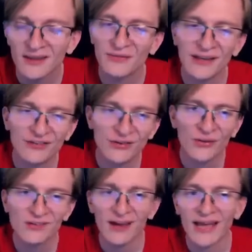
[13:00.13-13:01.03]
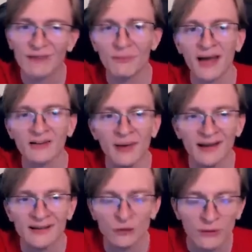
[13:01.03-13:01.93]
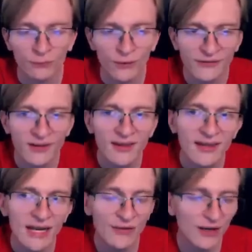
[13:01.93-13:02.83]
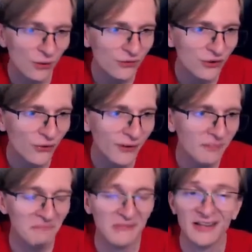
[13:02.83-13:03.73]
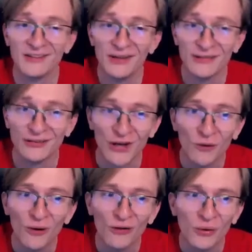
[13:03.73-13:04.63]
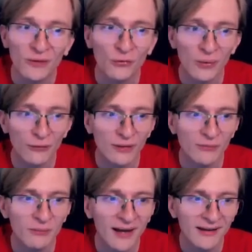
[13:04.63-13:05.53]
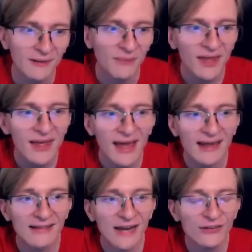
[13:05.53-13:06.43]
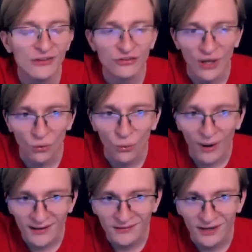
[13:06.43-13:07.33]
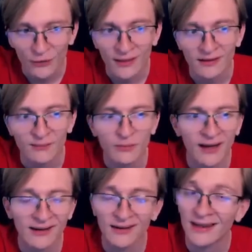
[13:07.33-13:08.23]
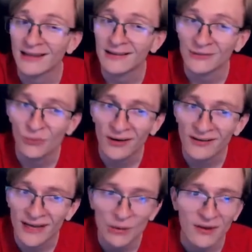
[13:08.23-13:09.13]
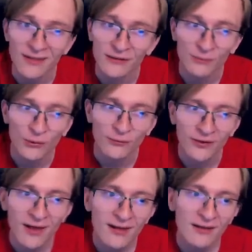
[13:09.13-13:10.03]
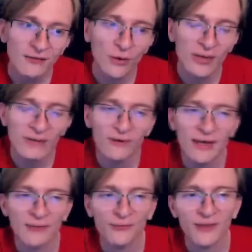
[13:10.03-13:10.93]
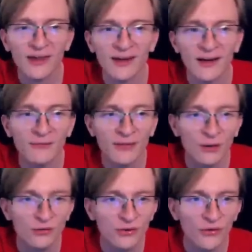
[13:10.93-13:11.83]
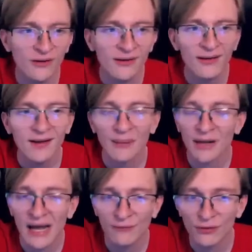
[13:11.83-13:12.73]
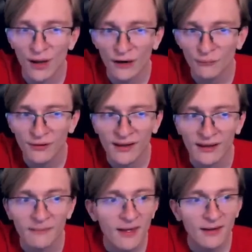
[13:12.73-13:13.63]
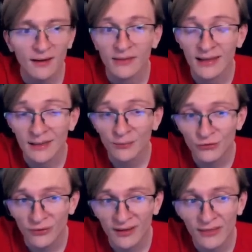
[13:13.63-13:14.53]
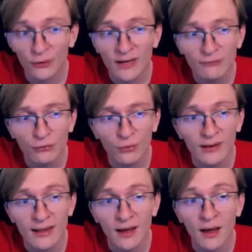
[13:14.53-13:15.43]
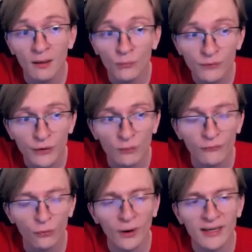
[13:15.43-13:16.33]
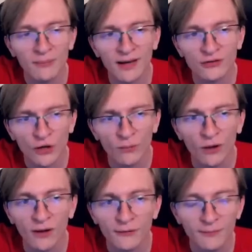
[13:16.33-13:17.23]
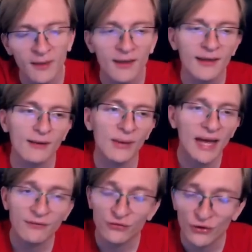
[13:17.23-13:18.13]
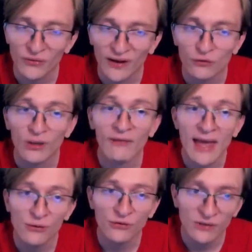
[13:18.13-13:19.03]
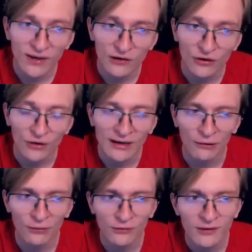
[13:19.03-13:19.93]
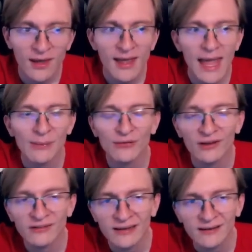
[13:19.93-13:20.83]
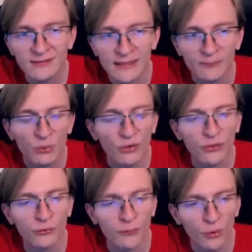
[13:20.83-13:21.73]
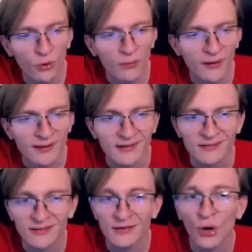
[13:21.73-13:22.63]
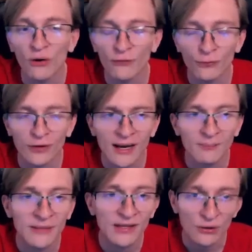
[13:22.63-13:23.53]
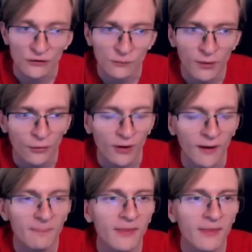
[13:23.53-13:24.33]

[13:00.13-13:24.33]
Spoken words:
they shield this, I have back-to-back Disarming Voice. If they don't shield it, I still have a Shadow Ball loaded for whatever comes back in. And it's actually the Shadow Quagsire that comes back in. It doesn't want to take one of these moves. So even if they no-shield it, I'm going to have a lot of play. They end up shielding it, and they're going to have to throw a move here before I get my Shadow Ball off. We have a shield advantage, we have energy advantage on our Gyarados, and we just need to see what the third Pokemon is to know if we're going to be in a good spot or not.